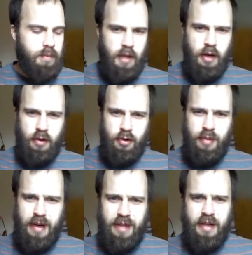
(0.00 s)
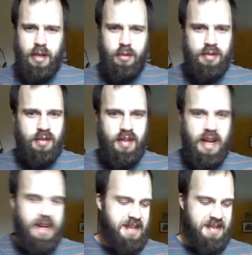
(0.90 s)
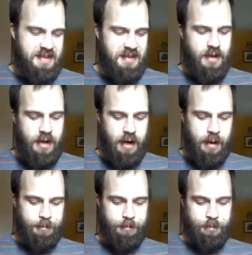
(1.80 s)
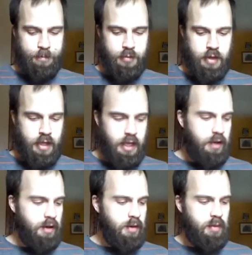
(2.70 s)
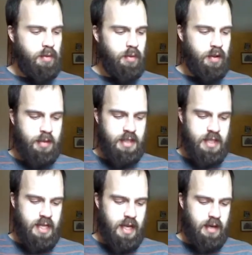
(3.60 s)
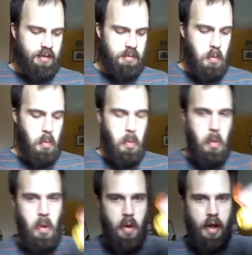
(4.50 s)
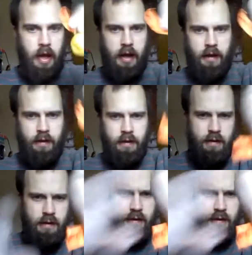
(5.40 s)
I don't do many videos outside. Um, Here with me today is